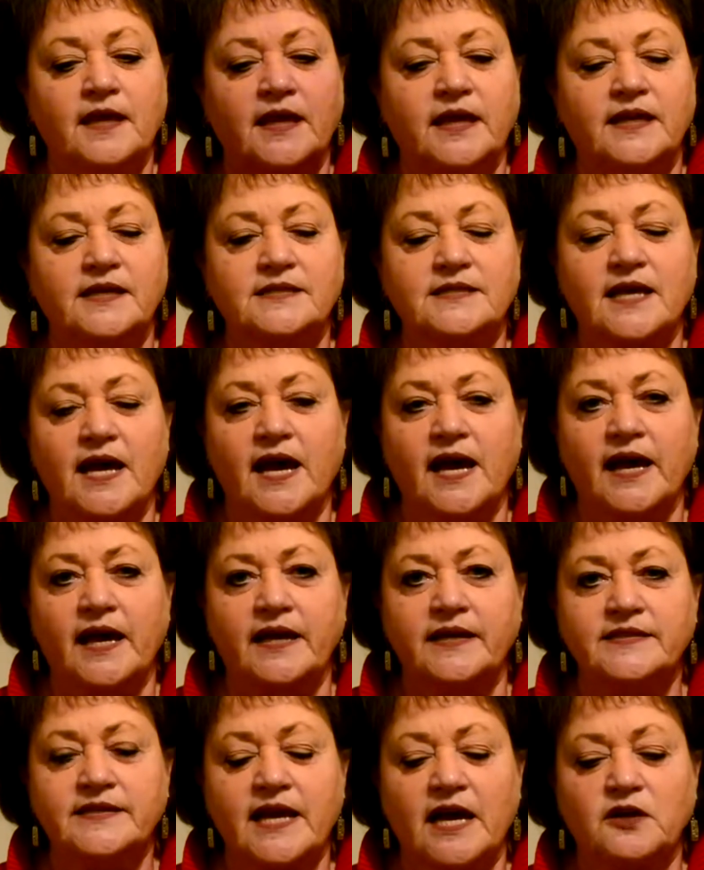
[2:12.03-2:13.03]
His
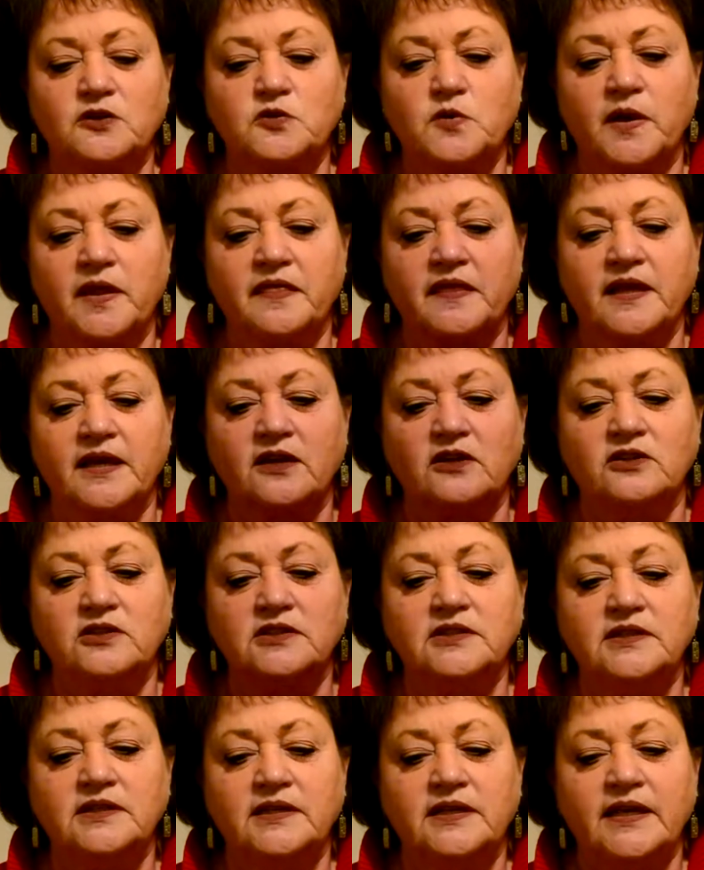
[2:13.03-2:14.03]
eyes how tway-thinkled,
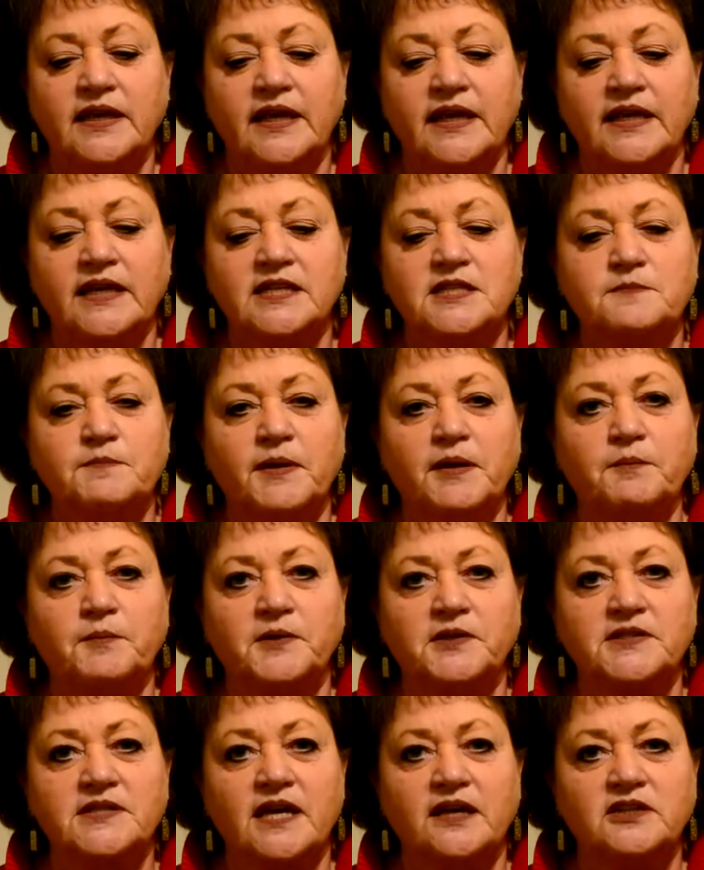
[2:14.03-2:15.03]
his
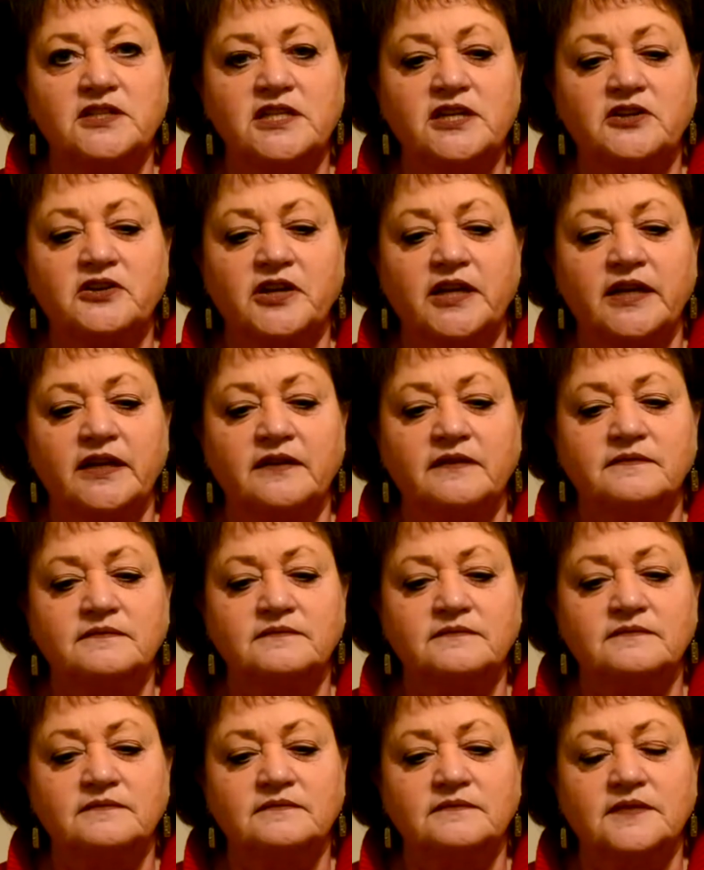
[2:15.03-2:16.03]
mimples how dairy,
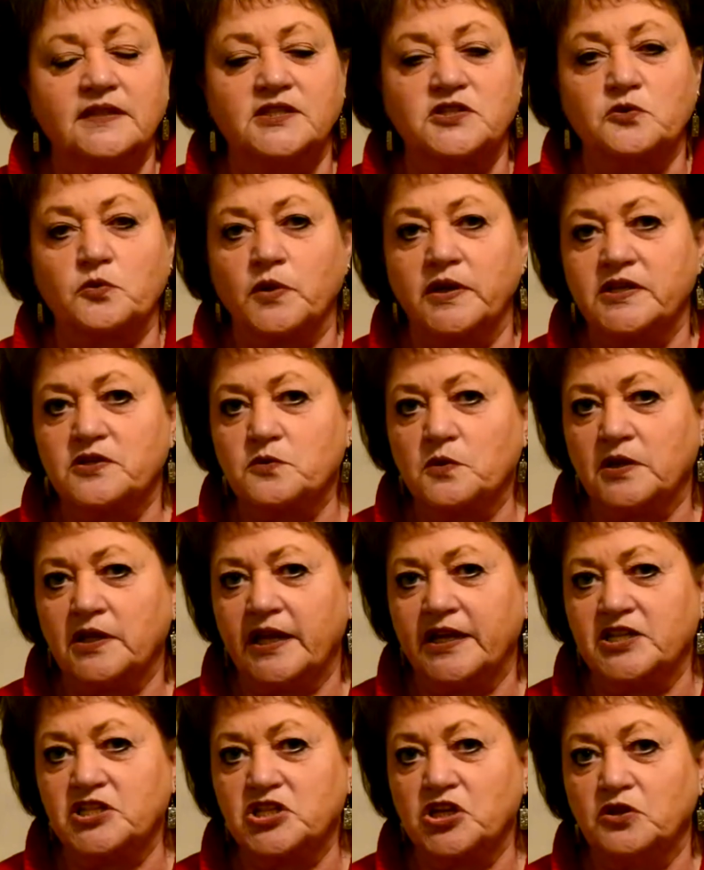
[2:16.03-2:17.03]
his reeks were
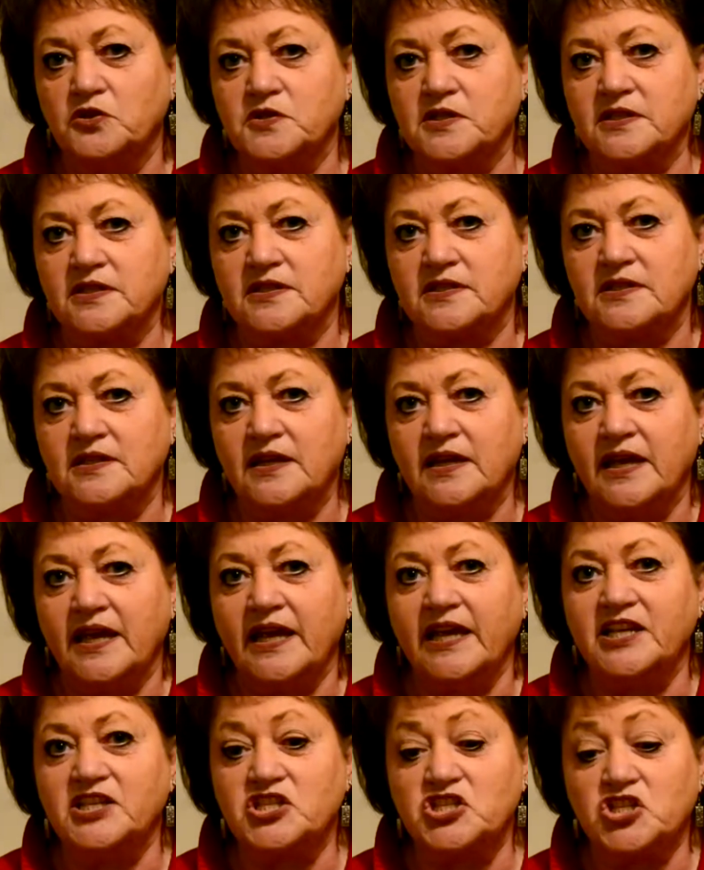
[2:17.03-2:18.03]
like choses,
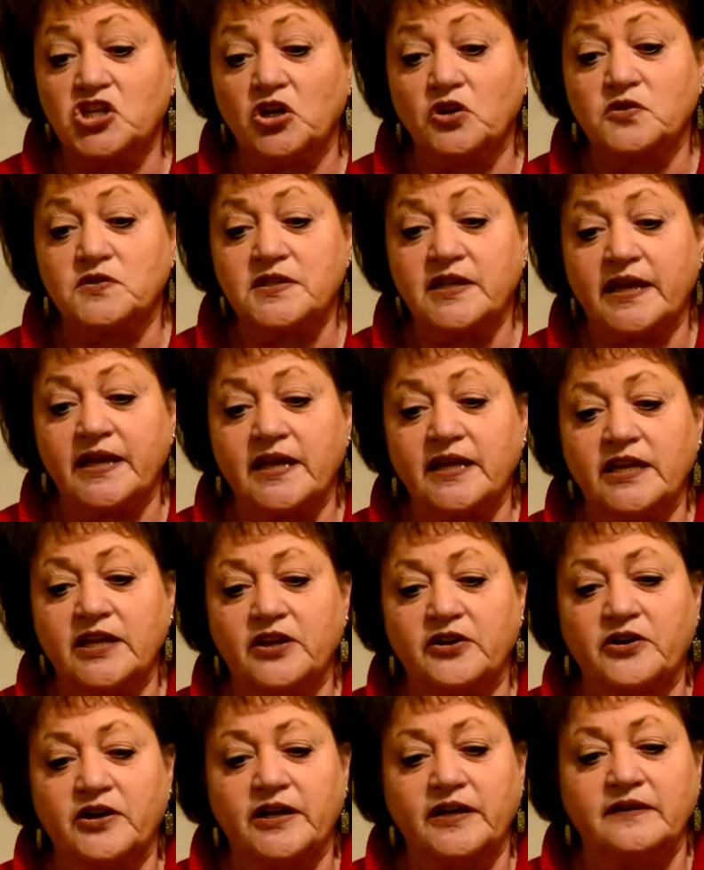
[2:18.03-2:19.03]
his chose like a
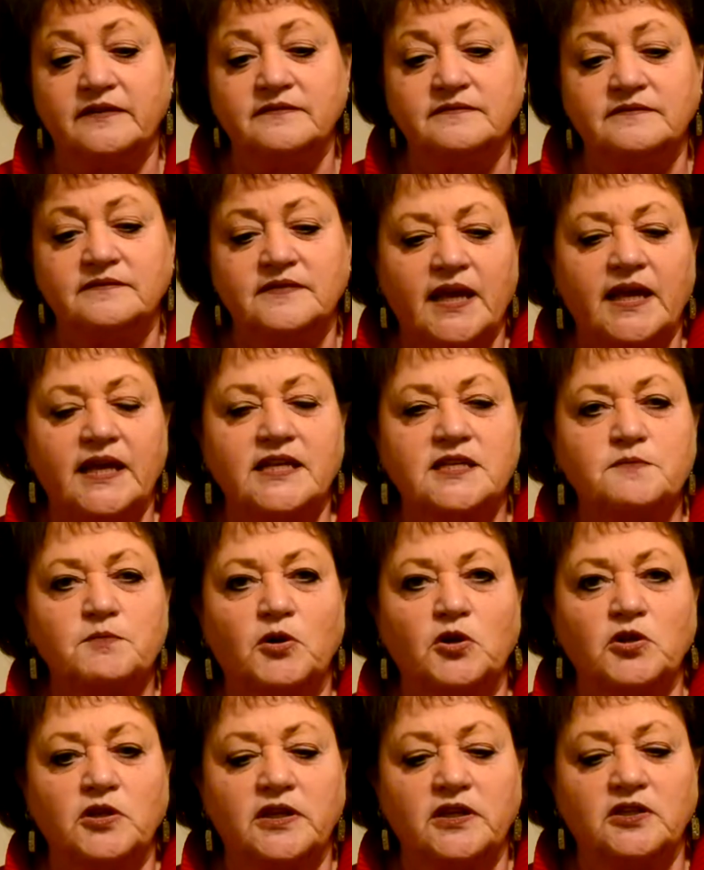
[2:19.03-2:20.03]
nary. His
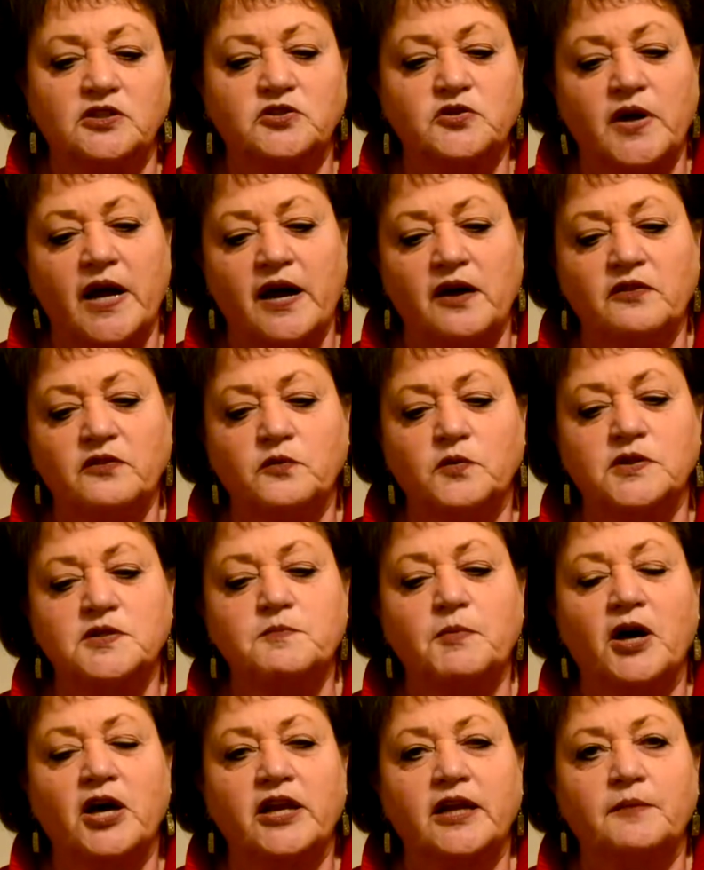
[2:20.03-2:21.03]
mole little drouth was
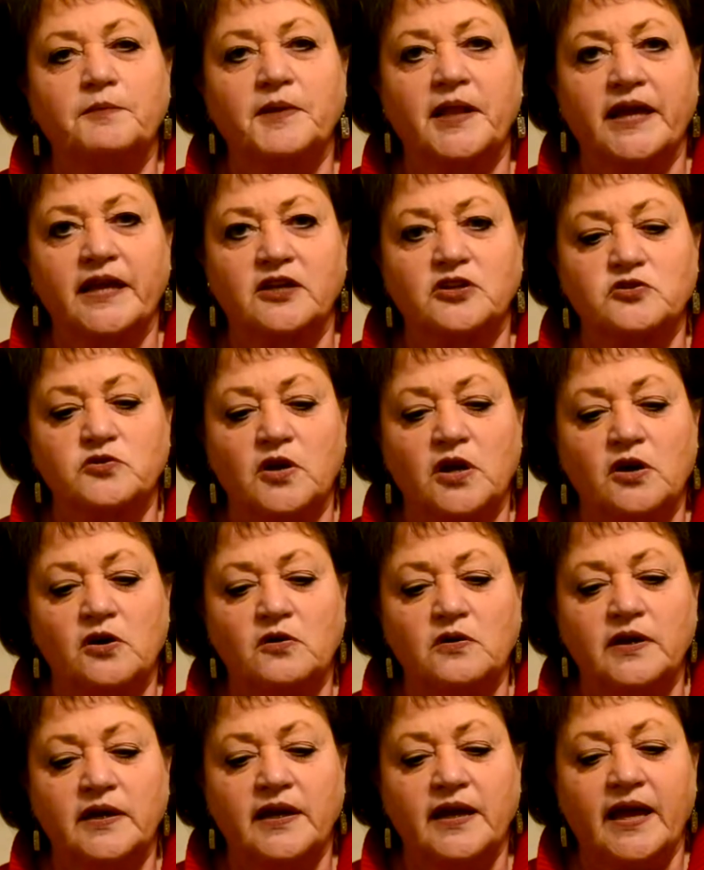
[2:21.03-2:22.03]
bond up like a
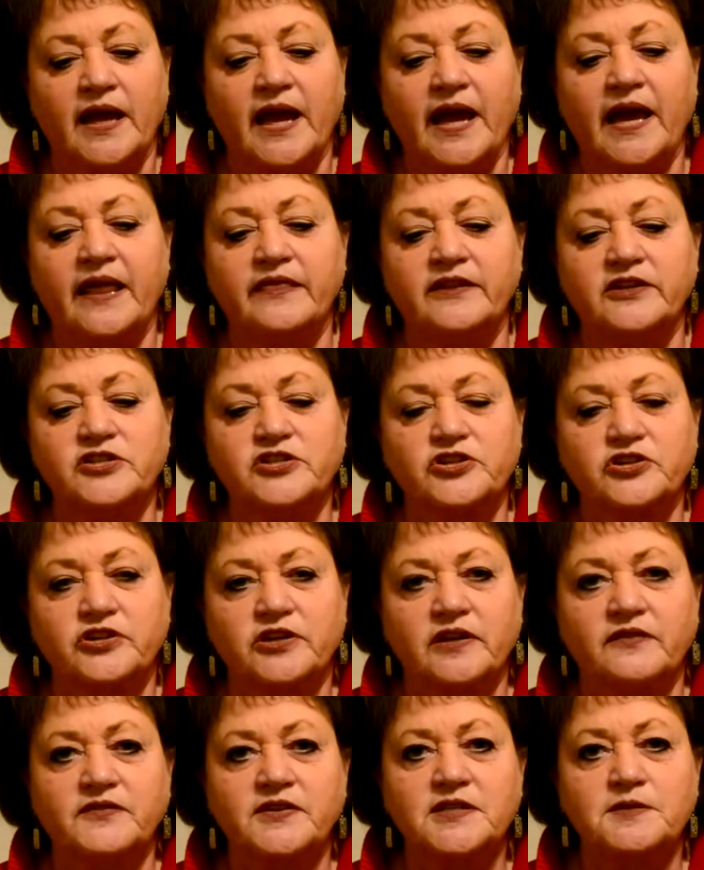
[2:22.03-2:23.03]
drow, and the churt
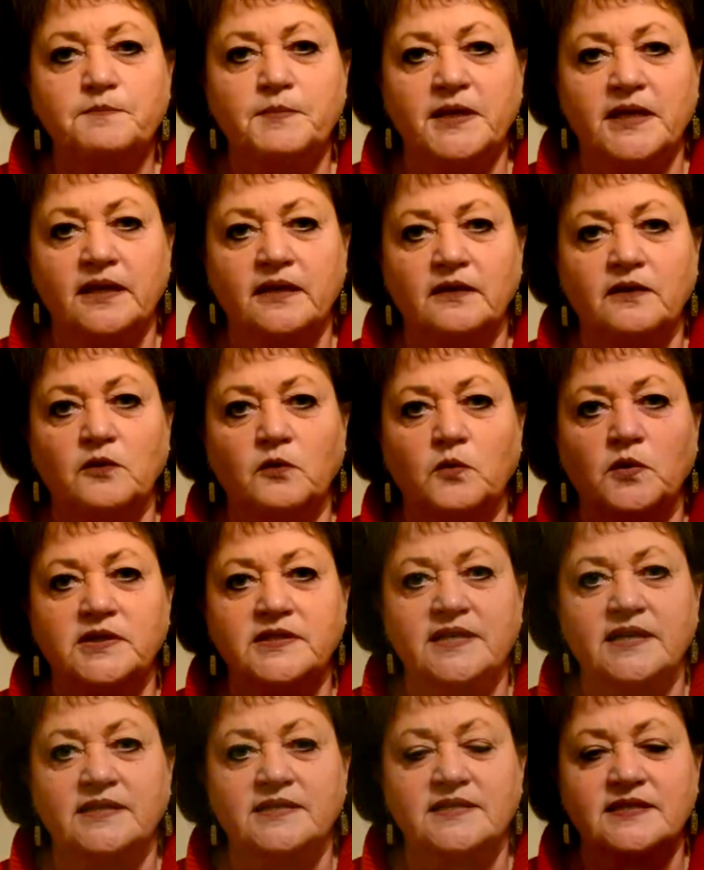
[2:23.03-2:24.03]
of his bin was
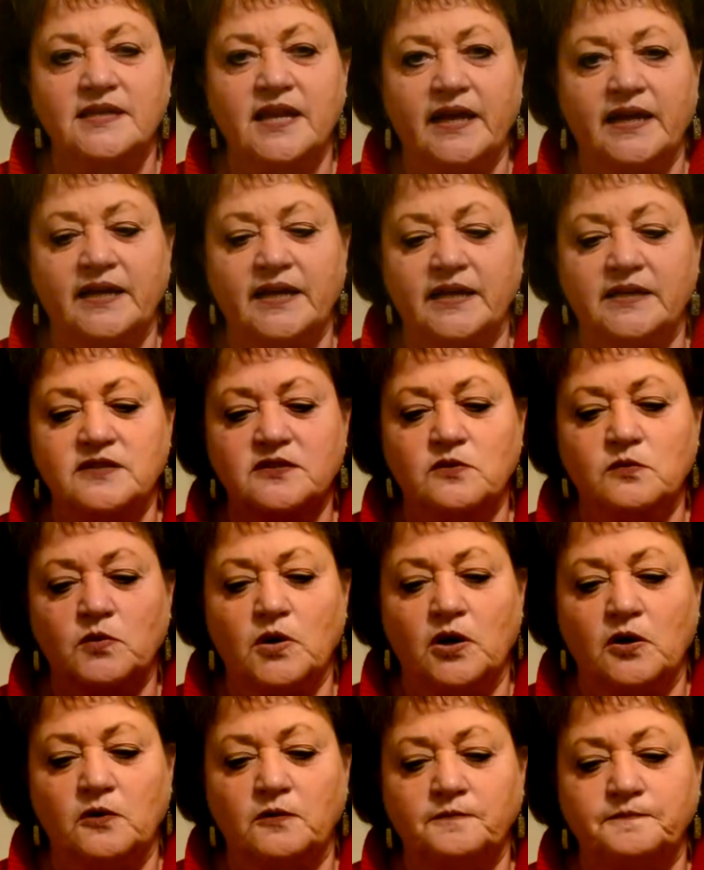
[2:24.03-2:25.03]
as snight as the
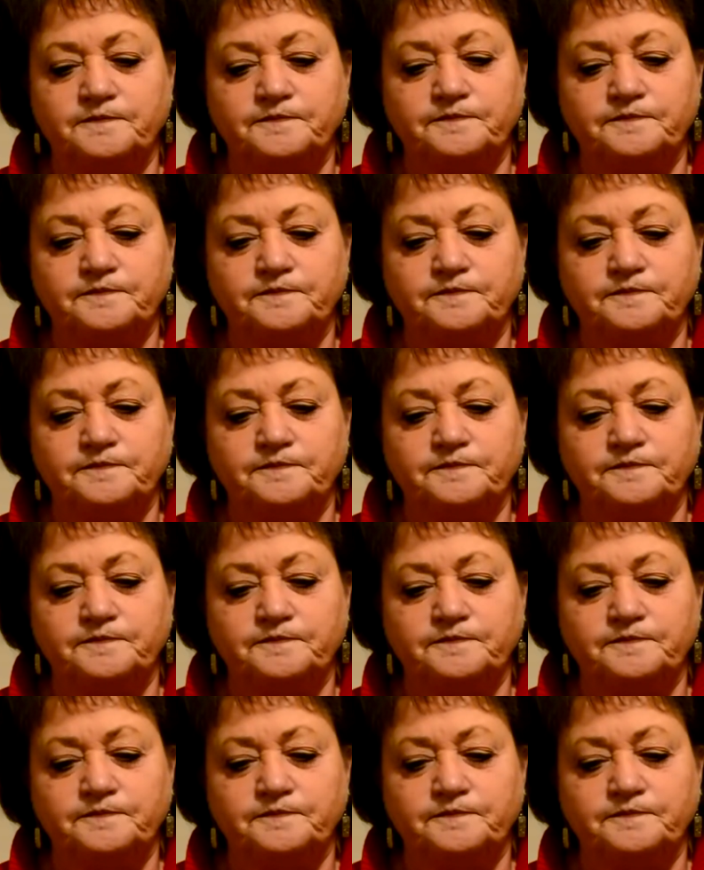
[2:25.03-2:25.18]
woe.